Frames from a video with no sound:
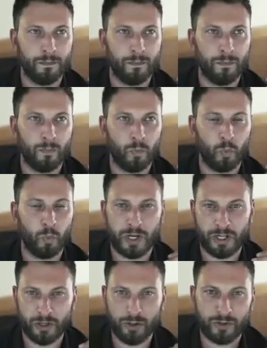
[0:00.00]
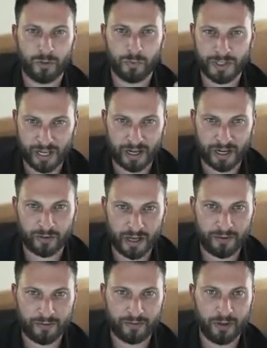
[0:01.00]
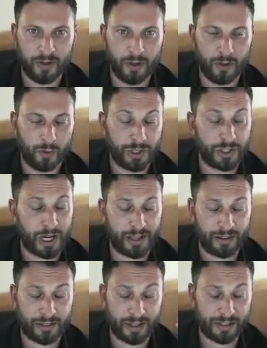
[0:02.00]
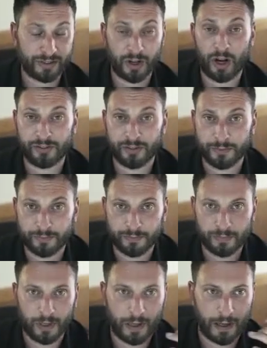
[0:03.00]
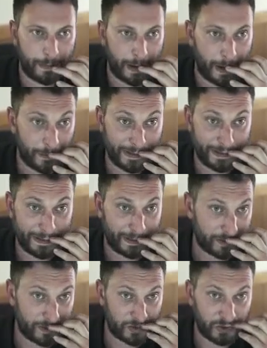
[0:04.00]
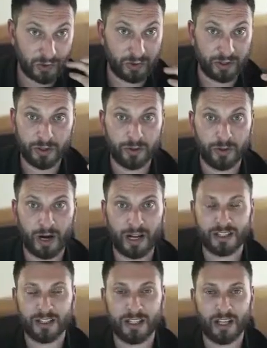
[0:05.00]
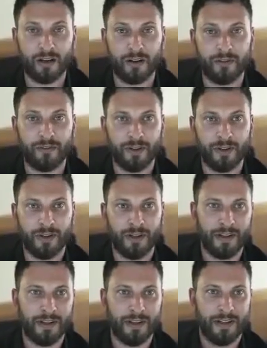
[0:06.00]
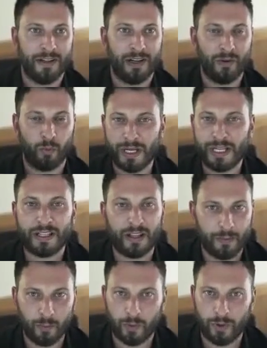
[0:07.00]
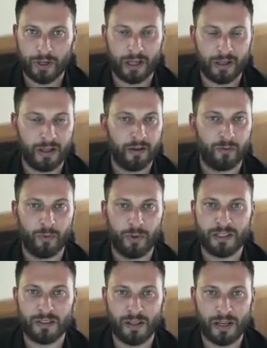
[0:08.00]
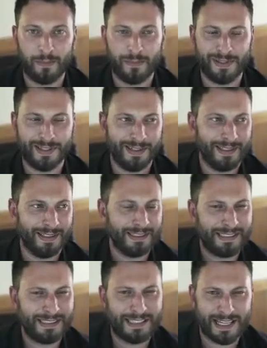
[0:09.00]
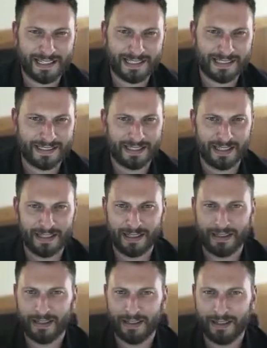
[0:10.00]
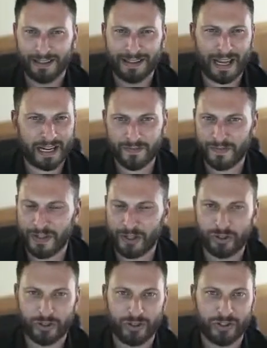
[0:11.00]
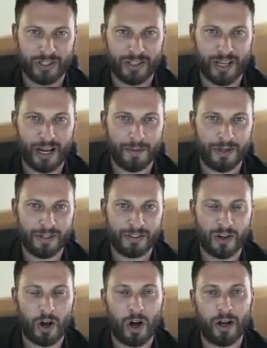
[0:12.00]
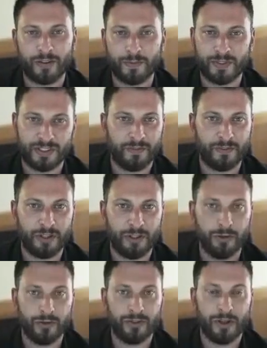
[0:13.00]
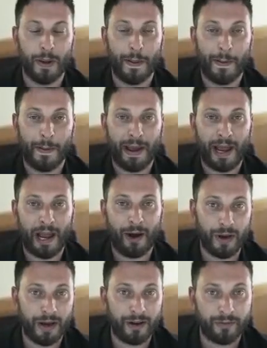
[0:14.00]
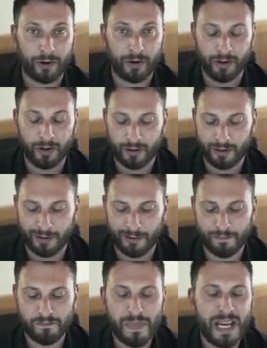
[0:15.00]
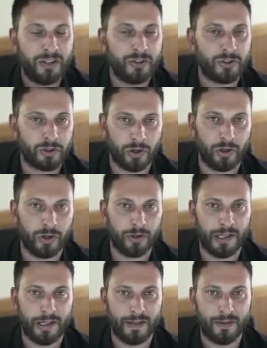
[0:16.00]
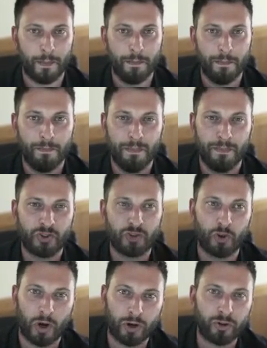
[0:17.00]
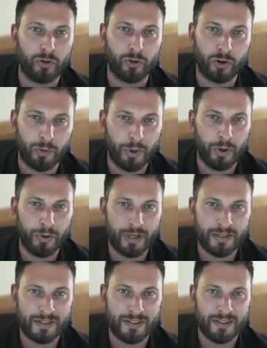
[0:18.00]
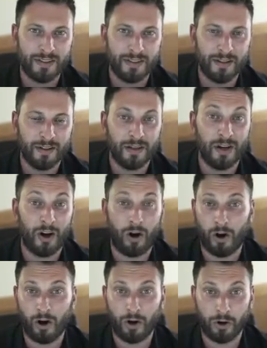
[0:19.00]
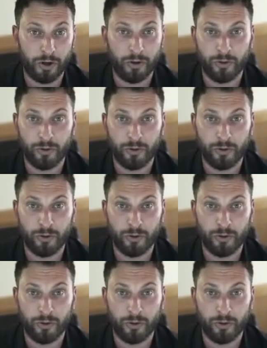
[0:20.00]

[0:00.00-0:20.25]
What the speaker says: and recycle stuff, which I think is awesome. I really, truly do. I love reclaimed wood. I love reclaimed sinks and lighting fixtures. I mean, it's awesome stuff to use. However, make sure that the structural components are new.